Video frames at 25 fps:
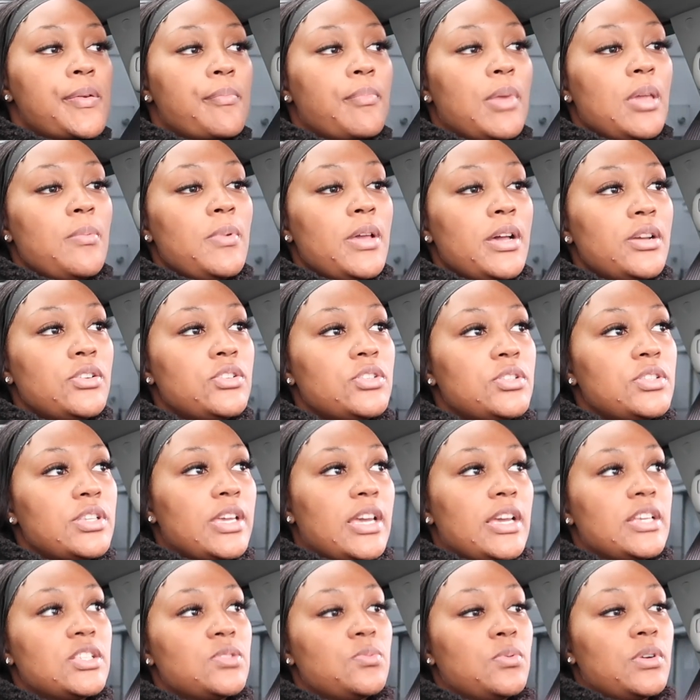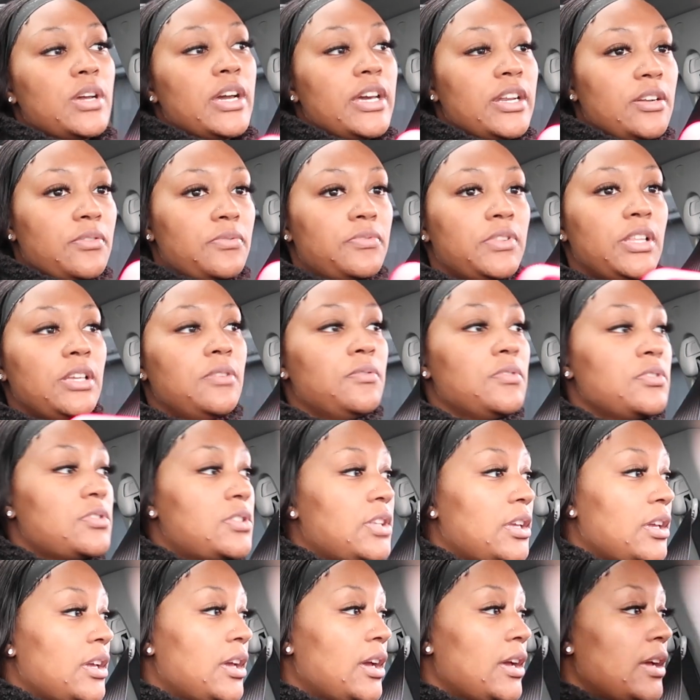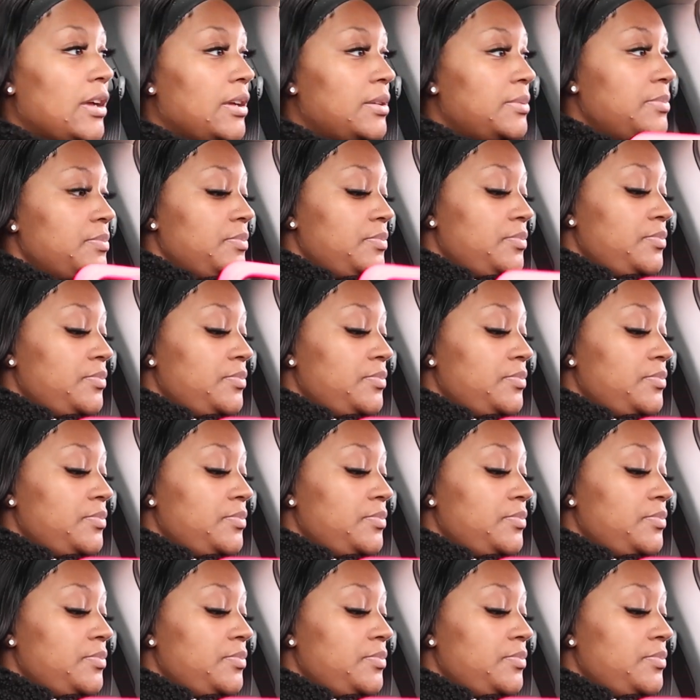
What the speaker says: Maybe I'll just ask what kind of flavors they got.